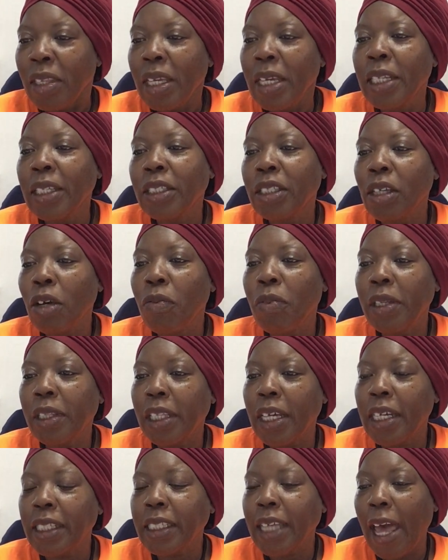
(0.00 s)
And so with
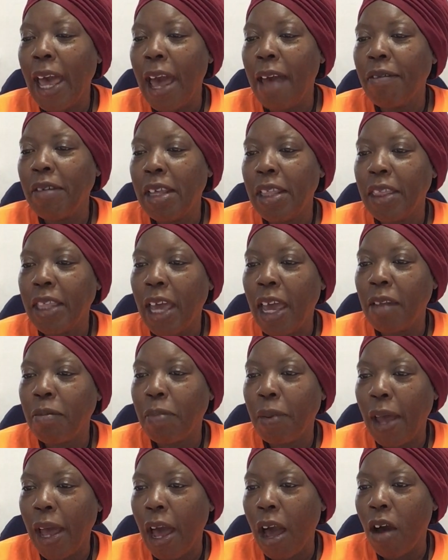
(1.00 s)
us having that
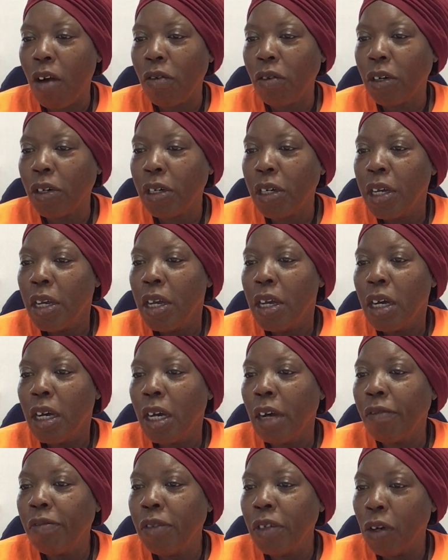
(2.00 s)
power
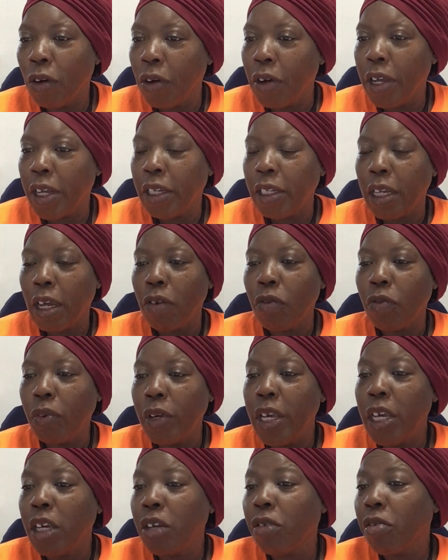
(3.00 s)
of knowing that
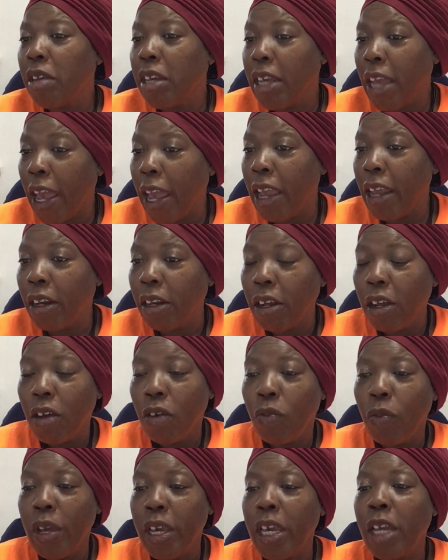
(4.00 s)
we
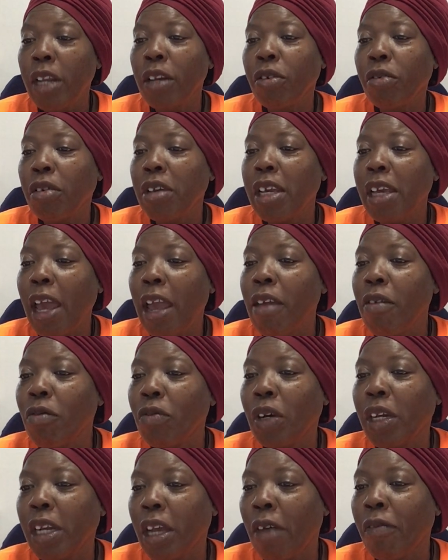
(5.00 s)
can create
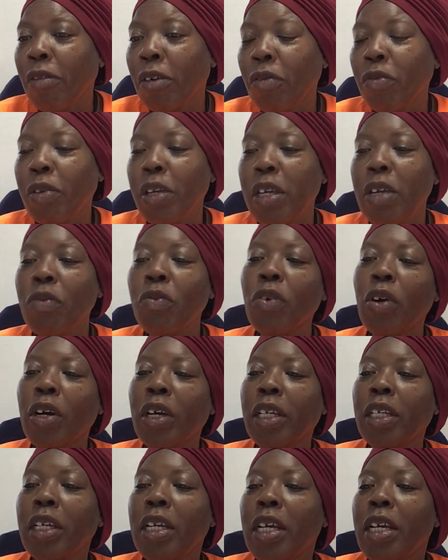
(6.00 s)
whatever we
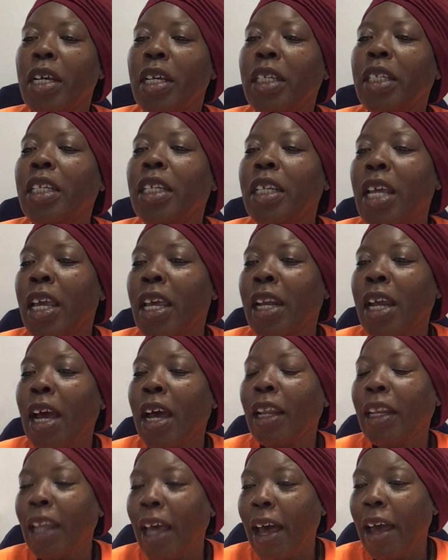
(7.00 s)
want in
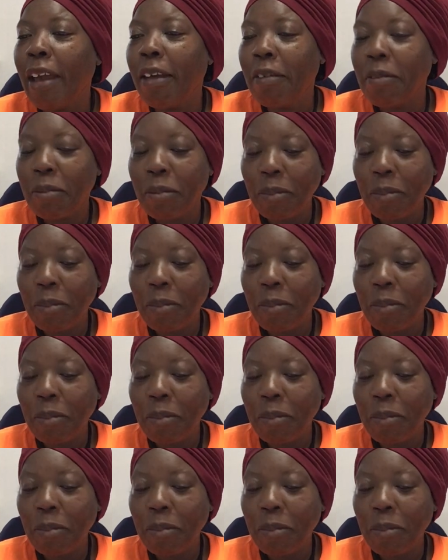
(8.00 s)
our life.